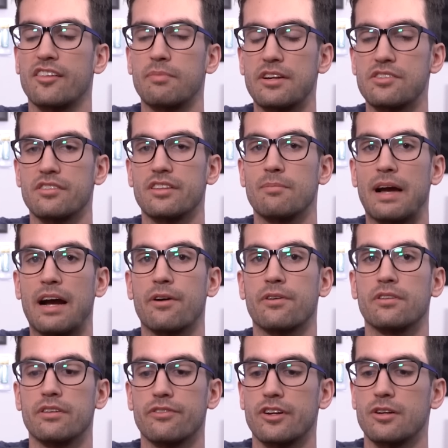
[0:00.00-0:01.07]
especially in the power
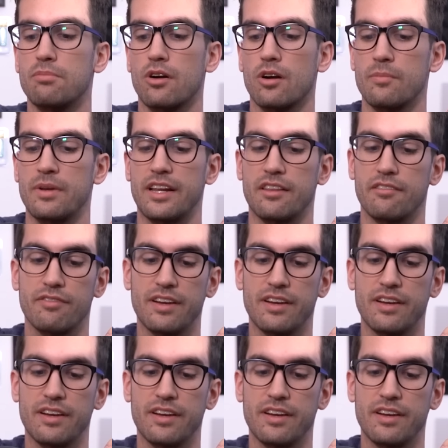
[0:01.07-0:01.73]
delivery department, and the